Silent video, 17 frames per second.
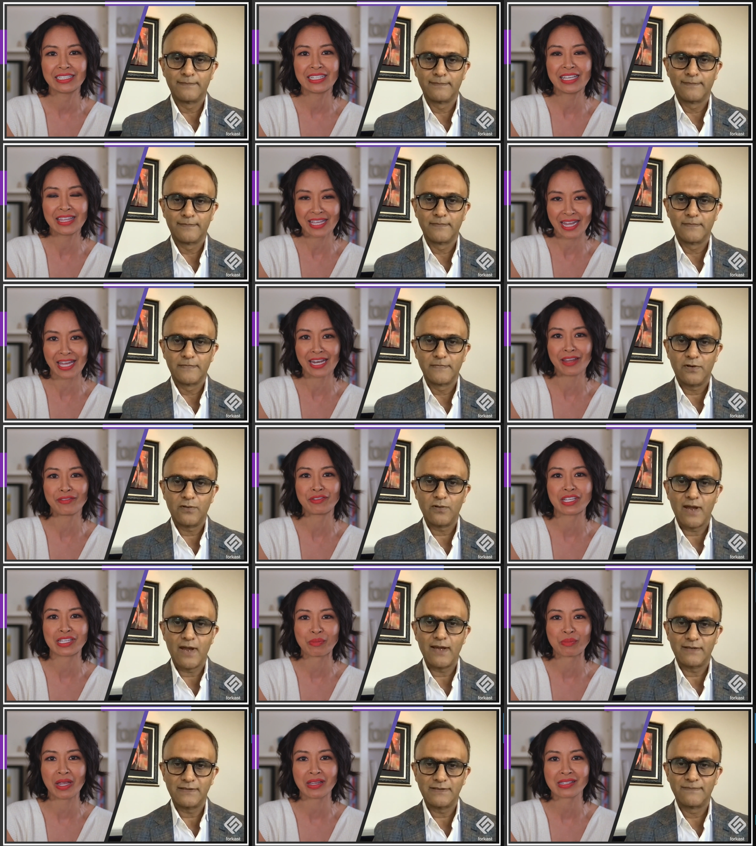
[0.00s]
Speaker 1: in the
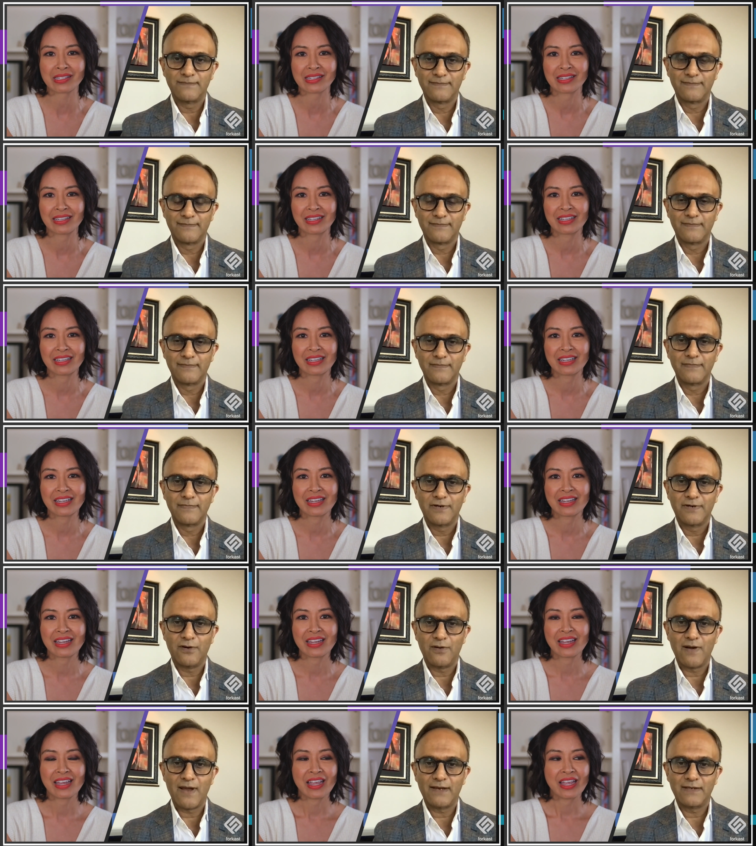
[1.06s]
NFT space.
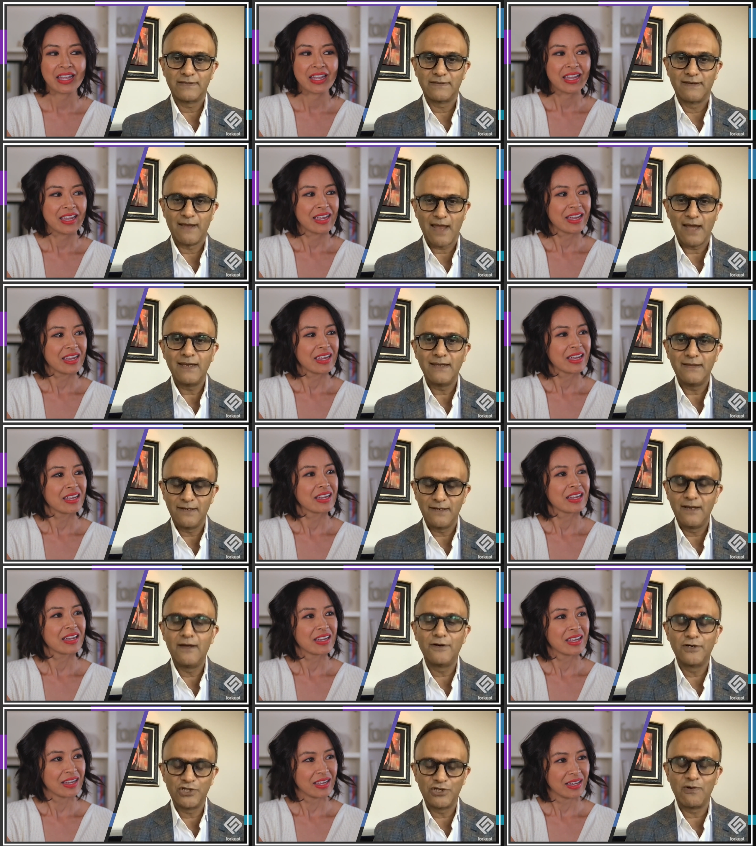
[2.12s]
Correct, and in the
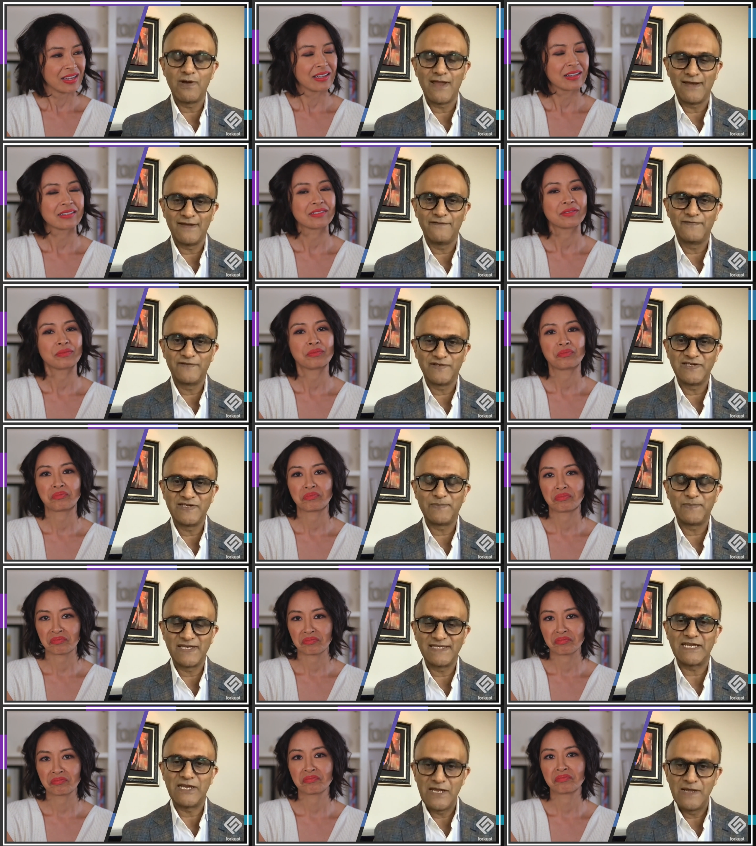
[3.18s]
luxury NFT
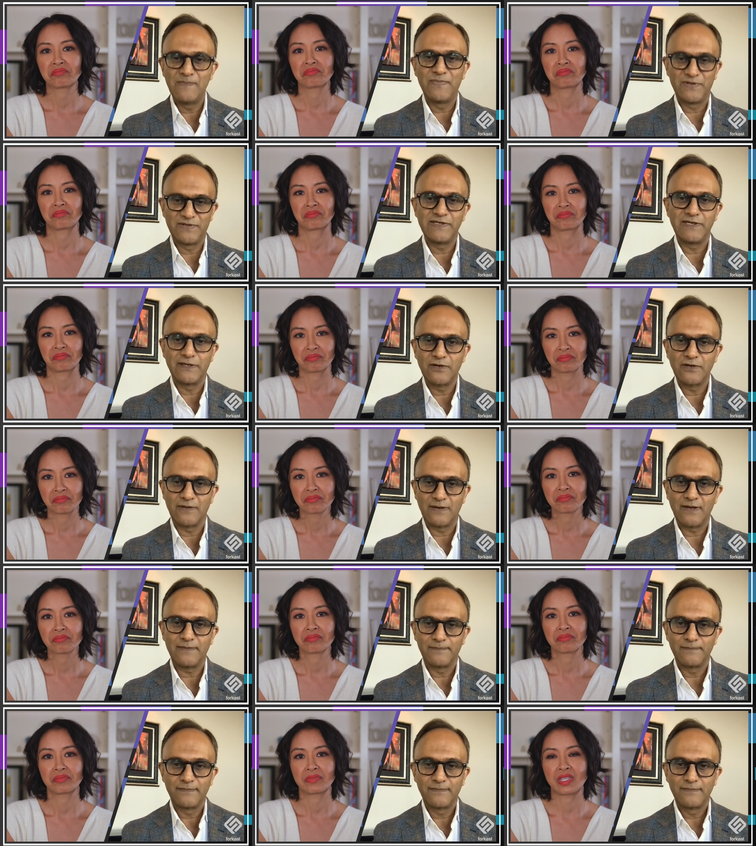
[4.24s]
space in particular.
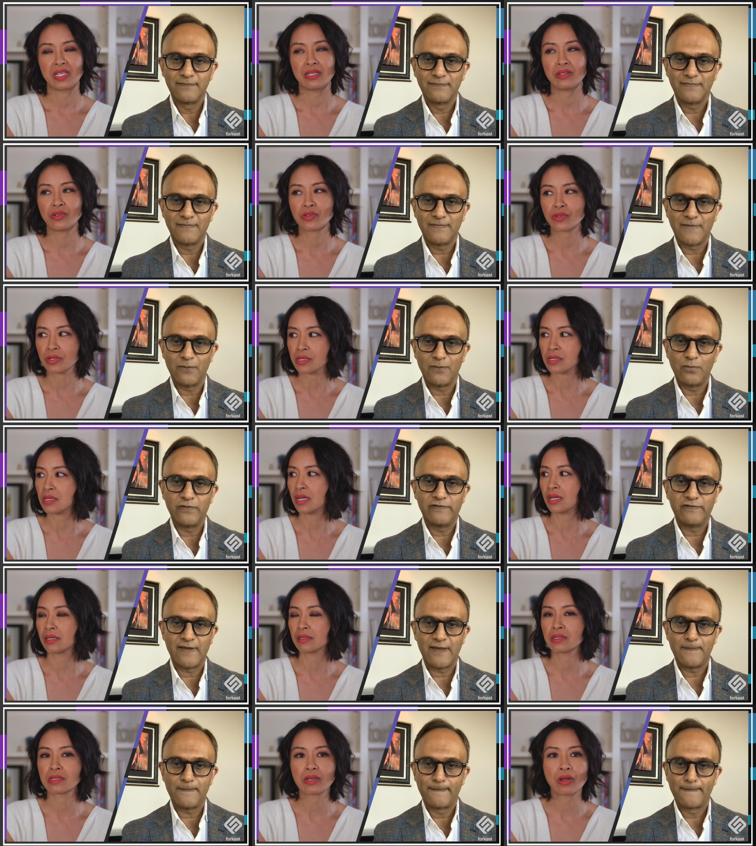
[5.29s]
Speaker 2: Interesting.
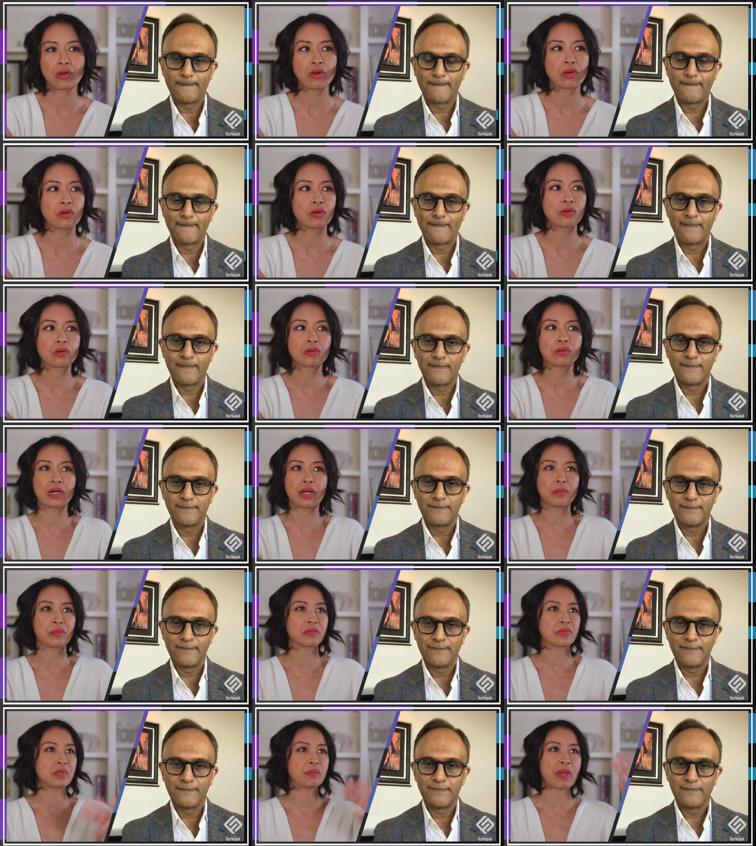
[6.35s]
So
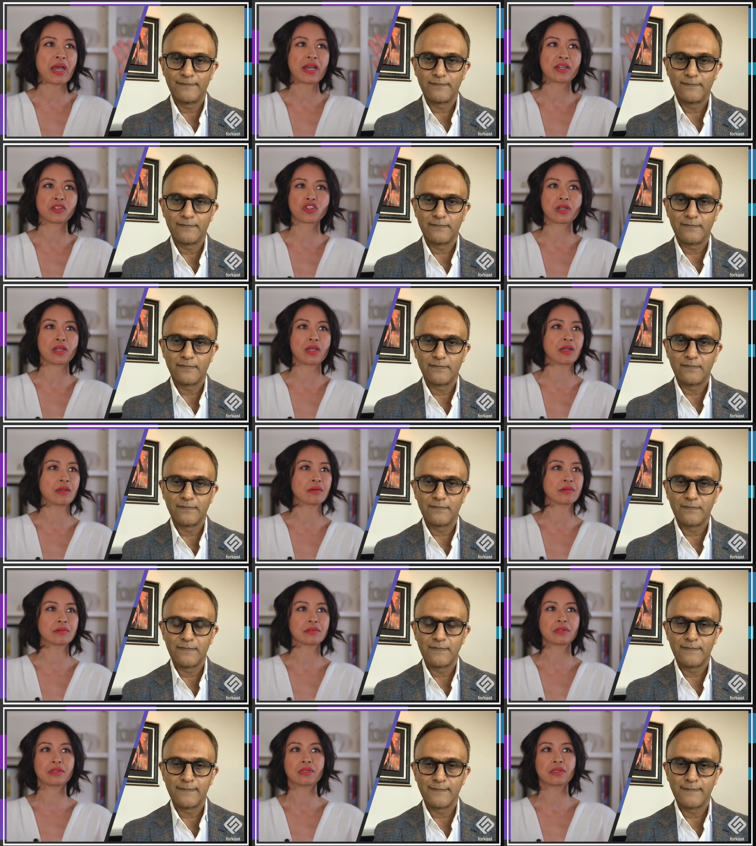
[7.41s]
I'm imagining
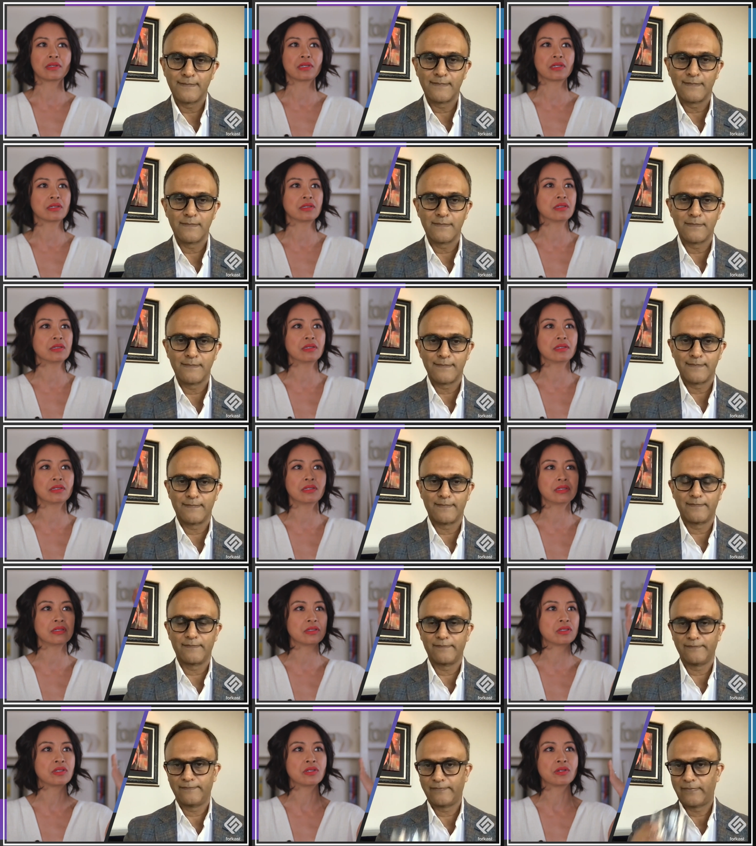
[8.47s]

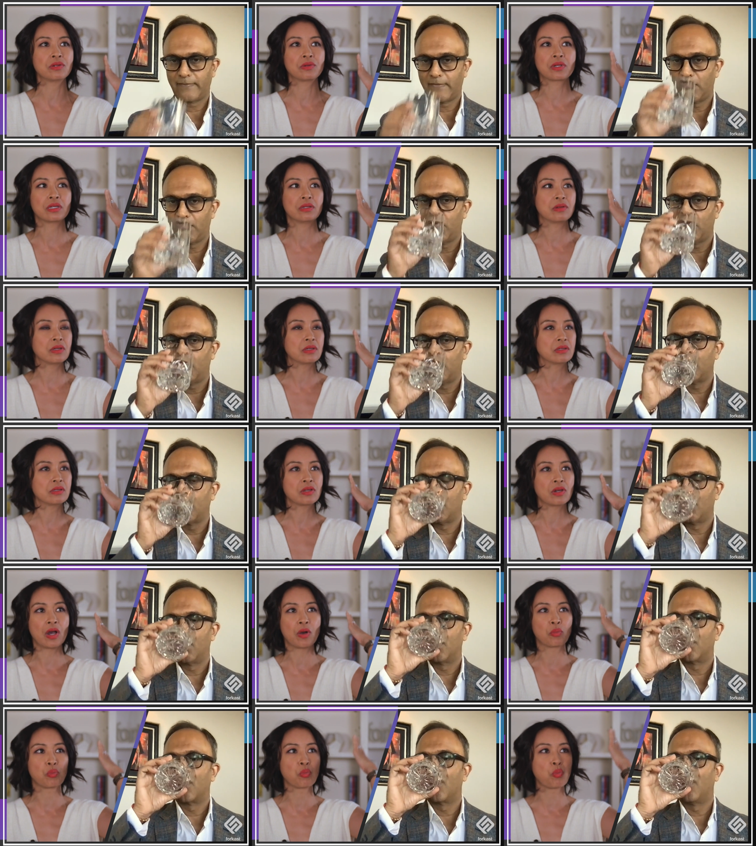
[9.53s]
you could
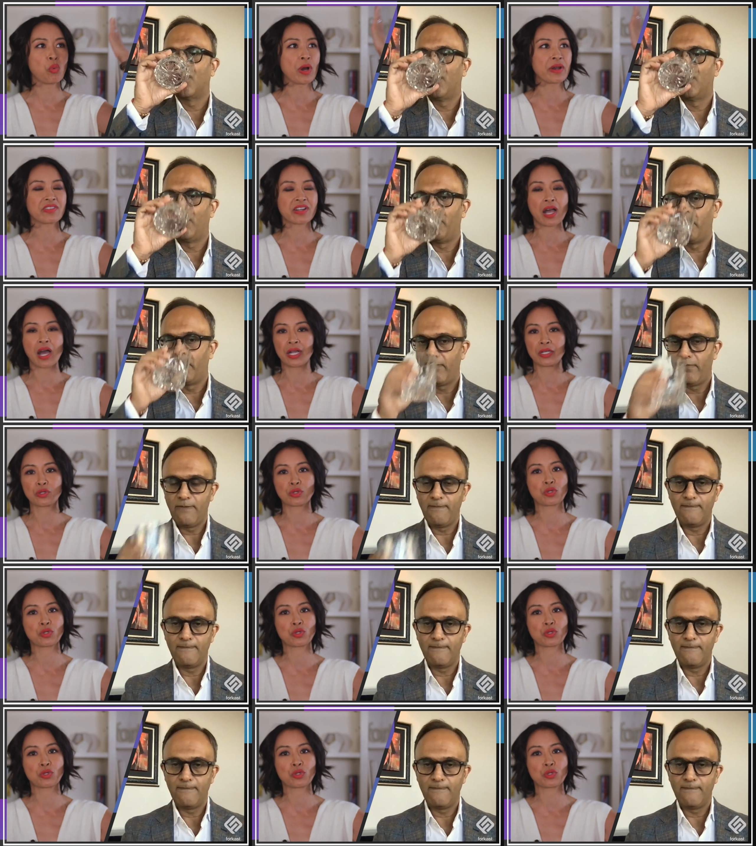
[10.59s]
get a one-of-a-kind